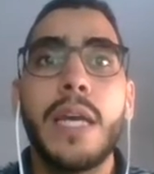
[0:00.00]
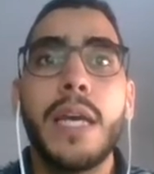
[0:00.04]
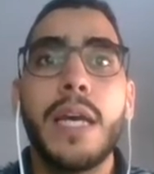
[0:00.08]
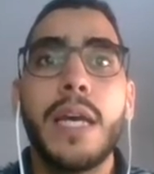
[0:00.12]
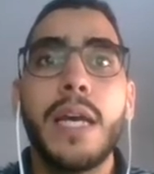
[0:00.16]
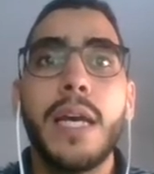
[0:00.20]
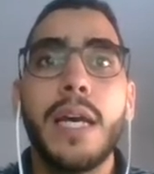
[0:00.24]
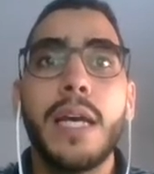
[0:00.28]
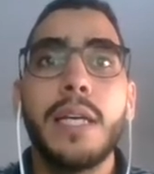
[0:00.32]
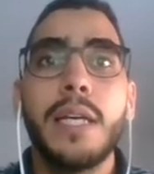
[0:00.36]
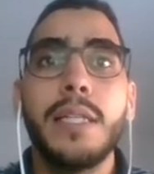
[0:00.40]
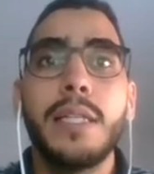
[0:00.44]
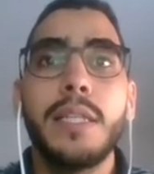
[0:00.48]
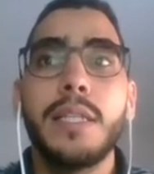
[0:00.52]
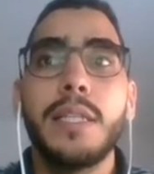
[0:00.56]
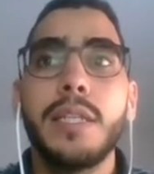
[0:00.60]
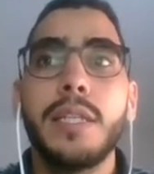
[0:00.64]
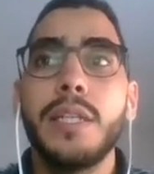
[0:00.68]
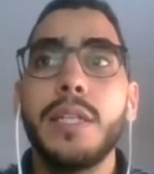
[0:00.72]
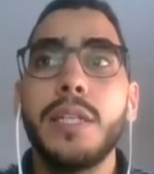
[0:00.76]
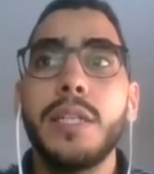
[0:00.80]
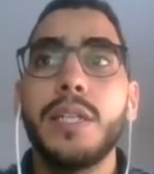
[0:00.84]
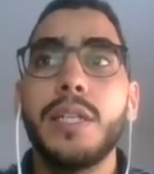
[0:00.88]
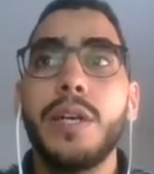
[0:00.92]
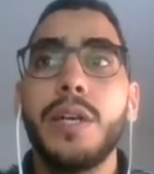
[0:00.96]
And
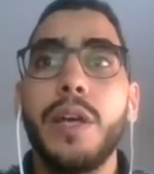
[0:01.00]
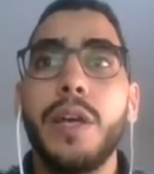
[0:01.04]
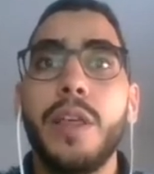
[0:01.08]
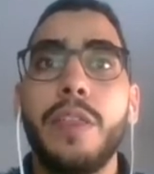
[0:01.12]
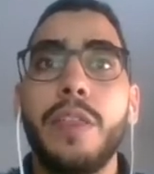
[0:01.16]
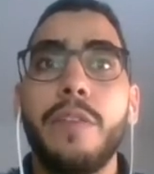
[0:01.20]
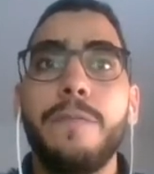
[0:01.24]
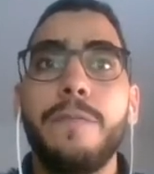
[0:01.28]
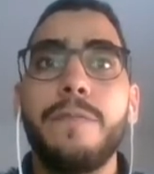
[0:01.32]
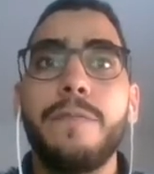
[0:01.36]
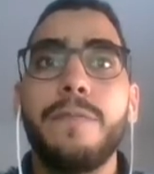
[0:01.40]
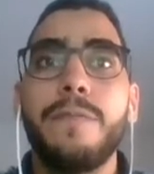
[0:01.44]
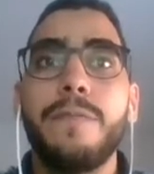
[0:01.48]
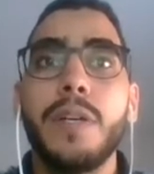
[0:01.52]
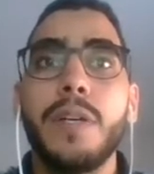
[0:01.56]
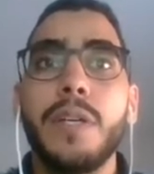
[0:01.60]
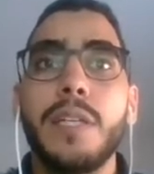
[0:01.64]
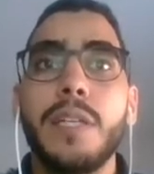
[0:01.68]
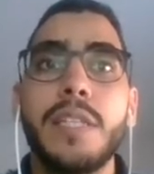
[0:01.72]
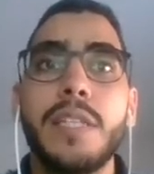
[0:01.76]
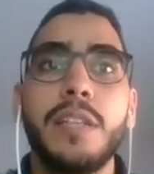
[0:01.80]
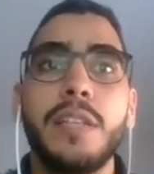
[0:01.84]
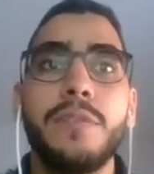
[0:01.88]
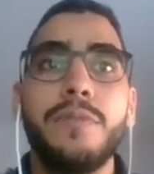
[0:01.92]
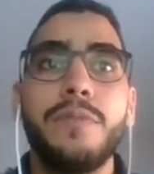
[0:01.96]
the
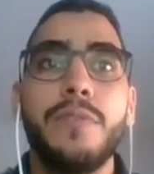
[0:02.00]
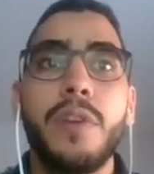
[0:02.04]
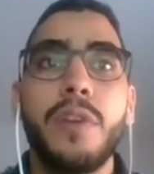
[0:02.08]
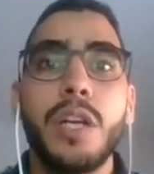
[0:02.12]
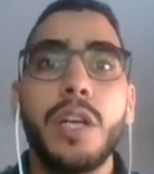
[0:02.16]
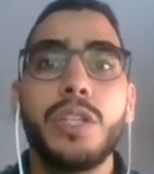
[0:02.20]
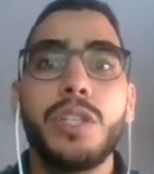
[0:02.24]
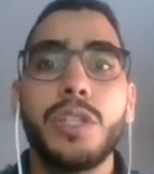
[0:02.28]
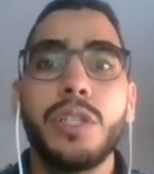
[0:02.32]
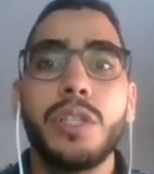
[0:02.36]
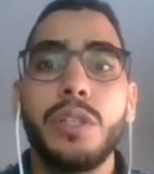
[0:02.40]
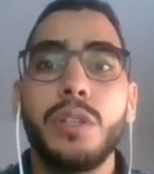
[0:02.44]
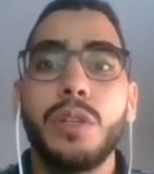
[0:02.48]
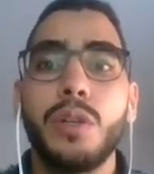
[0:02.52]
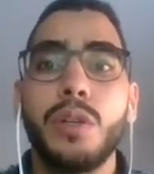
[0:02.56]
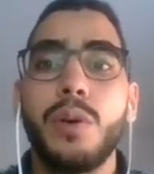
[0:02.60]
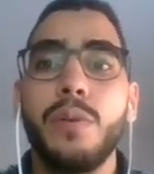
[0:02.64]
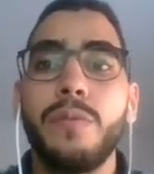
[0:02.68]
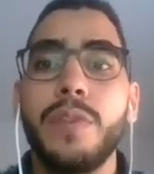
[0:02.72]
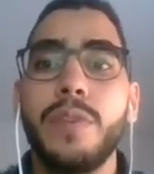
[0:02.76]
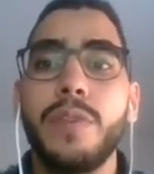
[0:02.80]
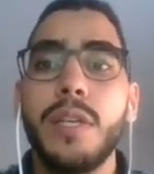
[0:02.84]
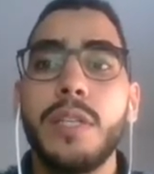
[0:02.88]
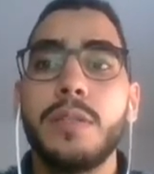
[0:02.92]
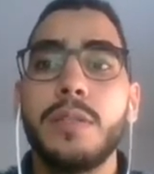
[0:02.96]
sand fraction
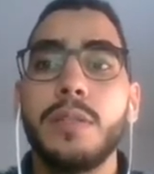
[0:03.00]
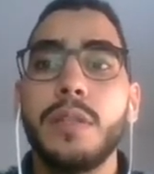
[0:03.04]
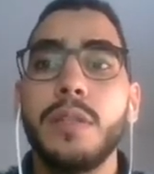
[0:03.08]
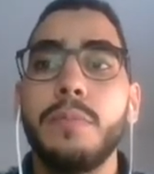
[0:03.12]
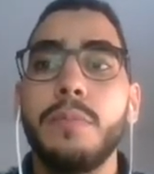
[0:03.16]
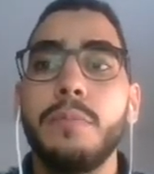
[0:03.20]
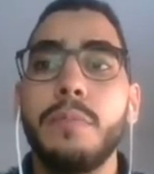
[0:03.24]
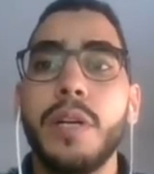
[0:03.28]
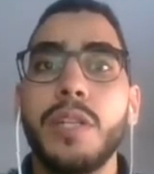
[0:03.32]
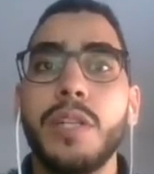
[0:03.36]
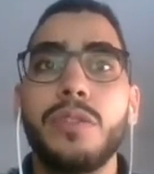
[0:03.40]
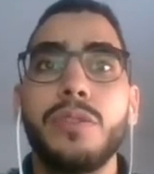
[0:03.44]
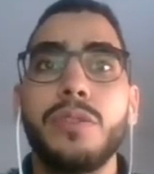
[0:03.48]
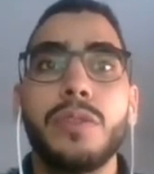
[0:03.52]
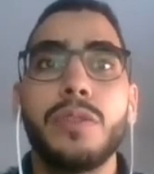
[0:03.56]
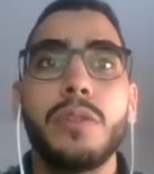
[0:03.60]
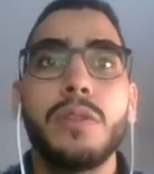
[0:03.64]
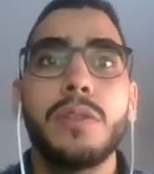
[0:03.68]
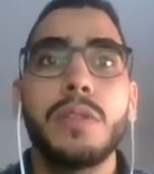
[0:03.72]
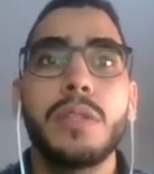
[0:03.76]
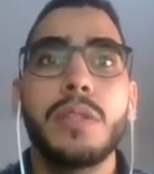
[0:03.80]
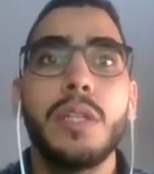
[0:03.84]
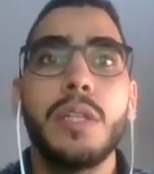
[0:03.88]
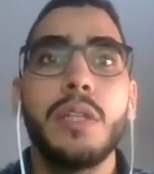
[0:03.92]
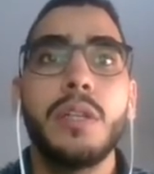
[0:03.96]
of these
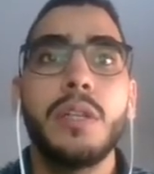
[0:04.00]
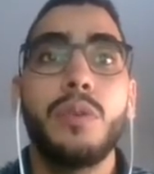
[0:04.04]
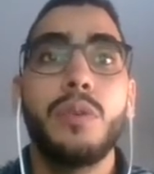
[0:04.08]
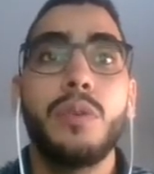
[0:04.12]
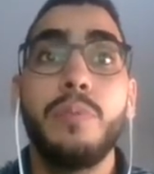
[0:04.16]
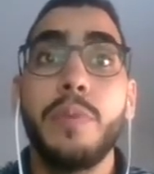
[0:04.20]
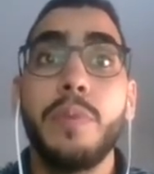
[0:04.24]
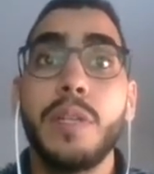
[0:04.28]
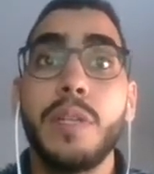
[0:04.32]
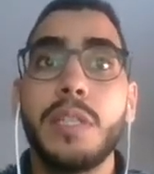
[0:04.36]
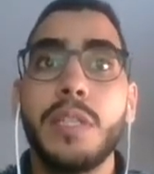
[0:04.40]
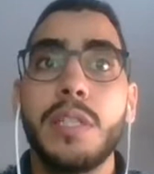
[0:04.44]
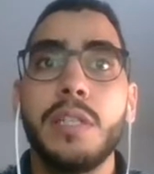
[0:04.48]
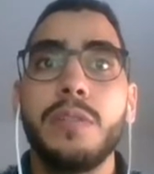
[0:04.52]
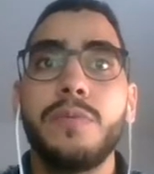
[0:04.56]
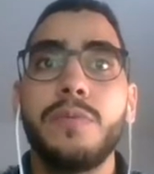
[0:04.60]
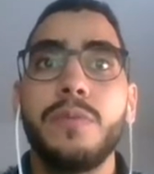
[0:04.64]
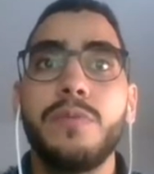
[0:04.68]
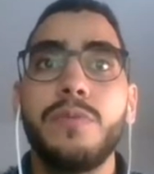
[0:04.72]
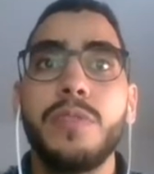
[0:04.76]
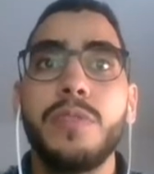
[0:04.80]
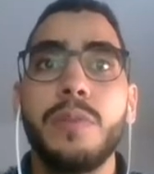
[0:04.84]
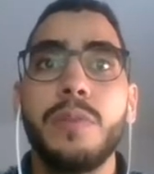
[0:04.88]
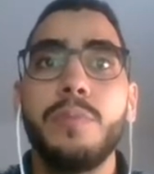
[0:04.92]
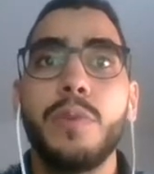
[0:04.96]
materials represents
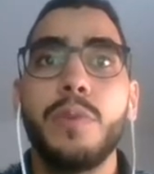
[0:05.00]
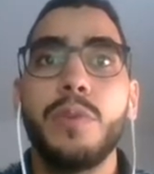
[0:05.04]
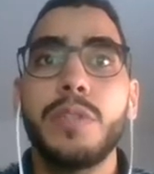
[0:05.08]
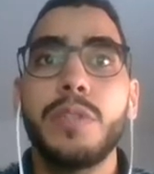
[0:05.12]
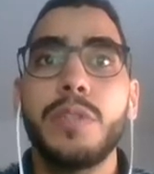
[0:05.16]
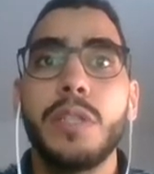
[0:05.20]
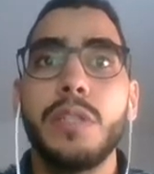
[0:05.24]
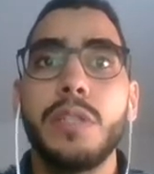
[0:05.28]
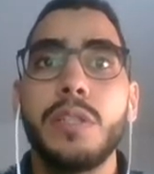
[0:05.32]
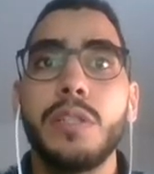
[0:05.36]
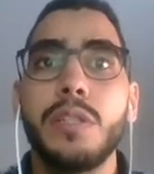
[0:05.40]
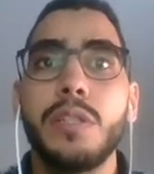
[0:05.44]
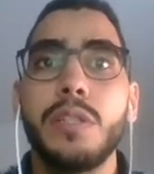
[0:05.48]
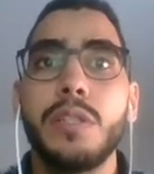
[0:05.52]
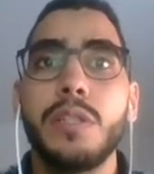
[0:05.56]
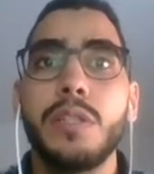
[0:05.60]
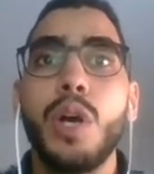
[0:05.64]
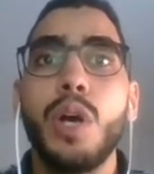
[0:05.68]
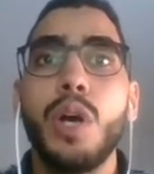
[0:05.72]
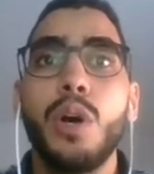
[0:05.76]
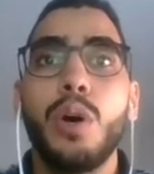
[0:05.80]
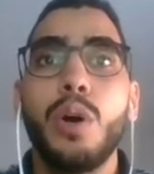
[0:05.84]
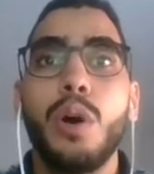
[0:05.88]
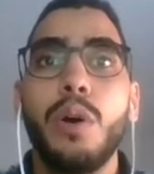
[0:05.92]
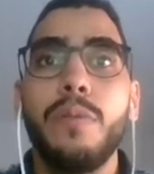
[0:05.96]
50%
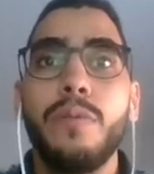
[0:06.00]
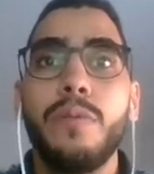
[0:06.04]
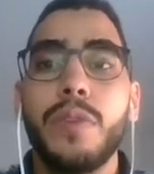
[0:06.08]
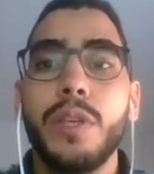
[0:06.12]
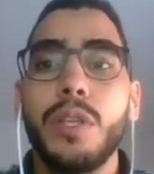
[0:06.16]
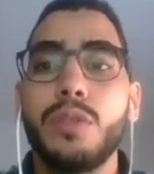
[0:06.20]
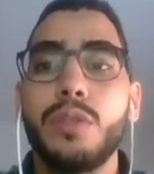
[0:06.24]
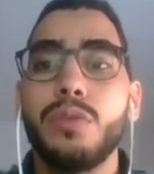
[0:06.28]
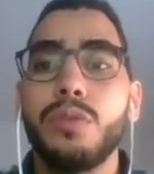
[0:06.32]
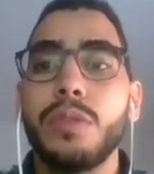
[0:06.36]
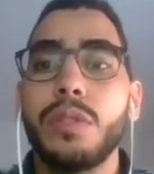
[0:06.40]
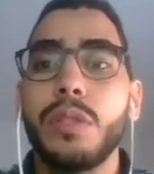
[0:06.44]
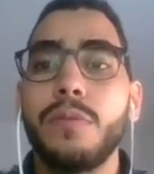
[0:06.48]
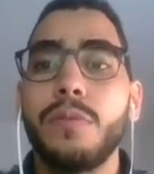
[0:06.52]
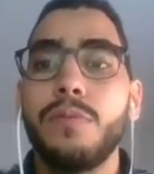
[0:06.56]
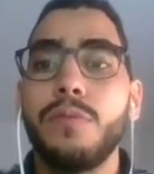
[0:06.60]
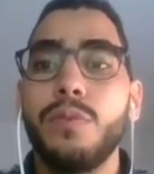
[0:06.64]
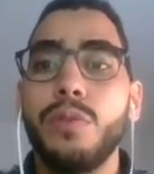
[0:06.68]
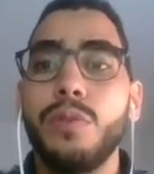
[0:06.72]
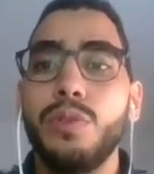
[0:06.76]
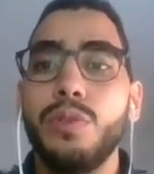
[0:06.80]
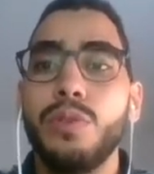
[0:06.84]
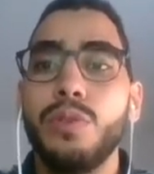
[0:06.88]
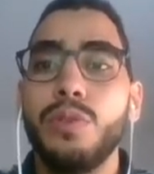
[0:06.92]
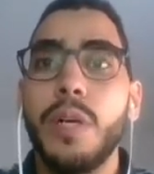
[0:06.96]
of the total
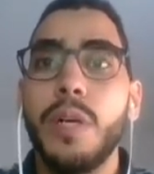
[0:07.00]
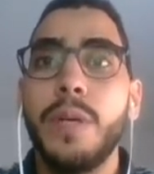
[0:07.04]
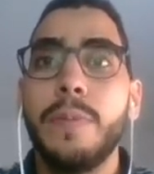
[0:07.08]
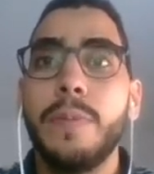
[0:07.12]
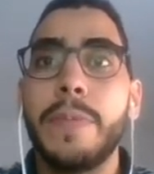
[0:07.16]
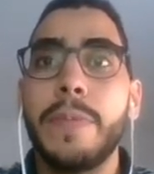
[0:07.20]
volume.